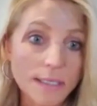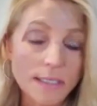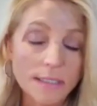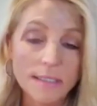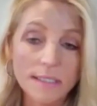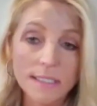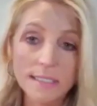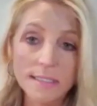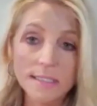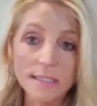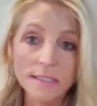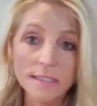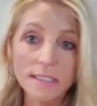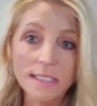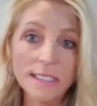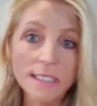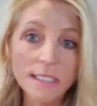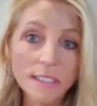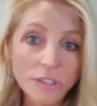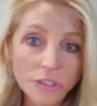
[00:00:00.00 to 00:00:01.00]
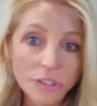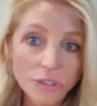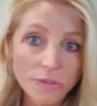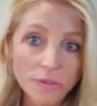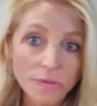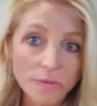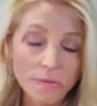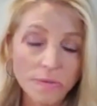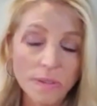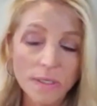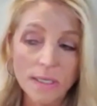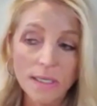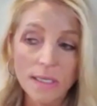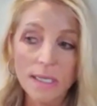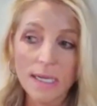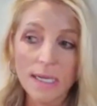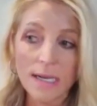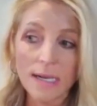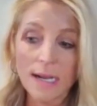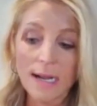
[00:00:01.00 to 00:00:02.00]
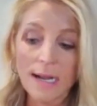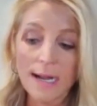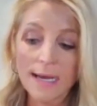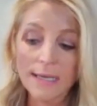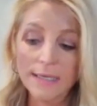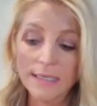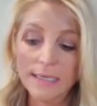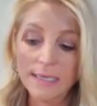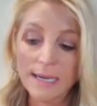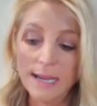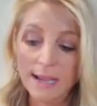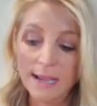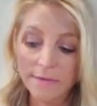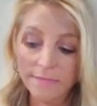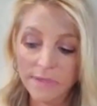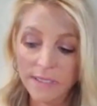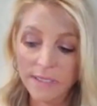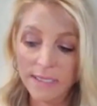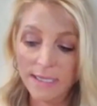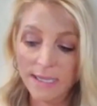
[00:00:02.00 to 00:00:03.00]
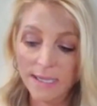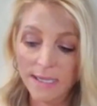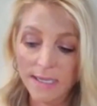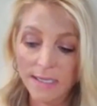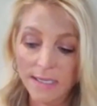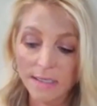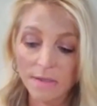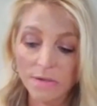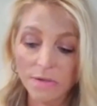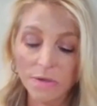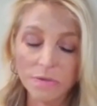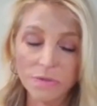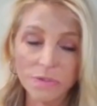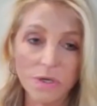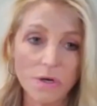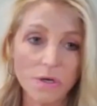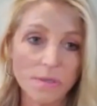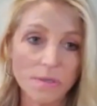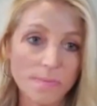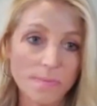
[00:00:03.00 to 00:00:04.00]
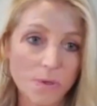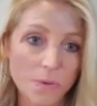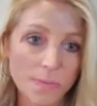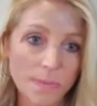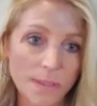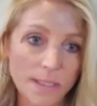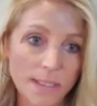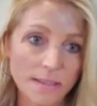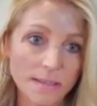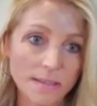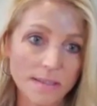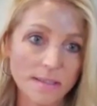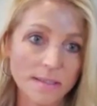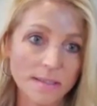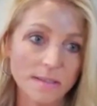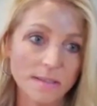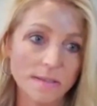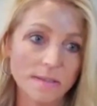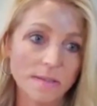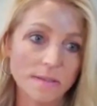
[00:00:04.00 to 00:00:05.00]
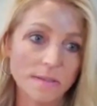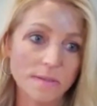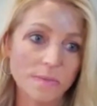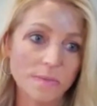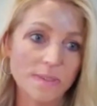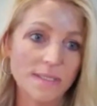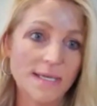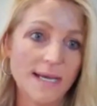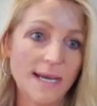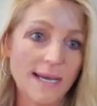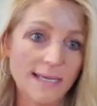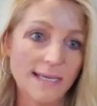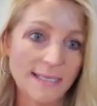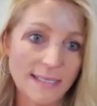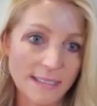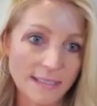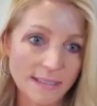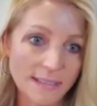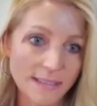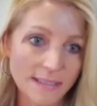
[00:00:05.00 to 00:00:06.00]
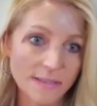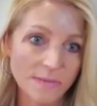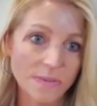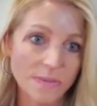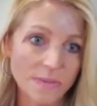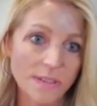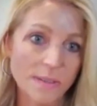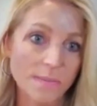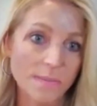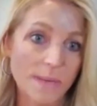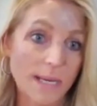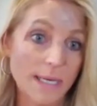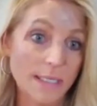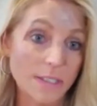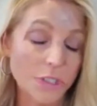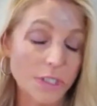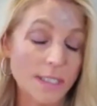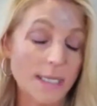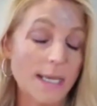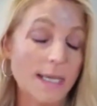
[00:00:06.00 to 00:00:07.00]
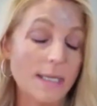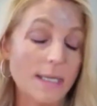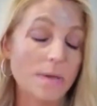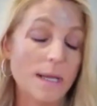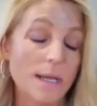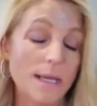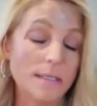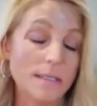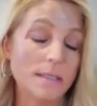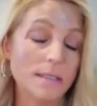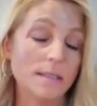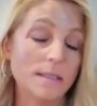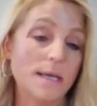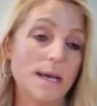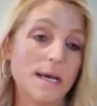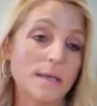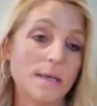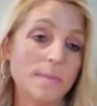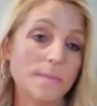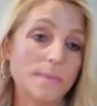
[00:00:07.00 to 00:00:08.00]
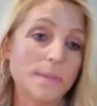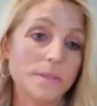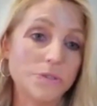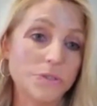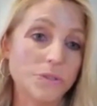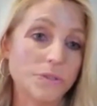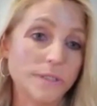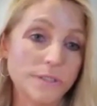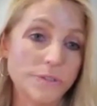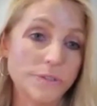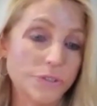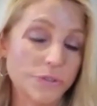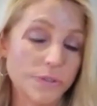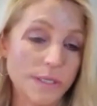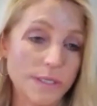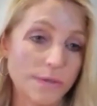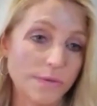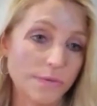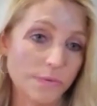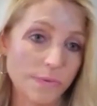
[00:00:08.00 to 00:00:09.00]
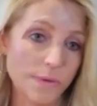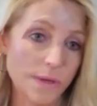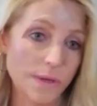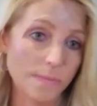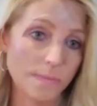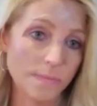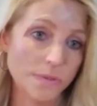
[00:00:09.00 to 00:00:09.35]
It doesn't teach you how to navigate those hard moments with kindness, with compassion, and how to build your inner strength through them.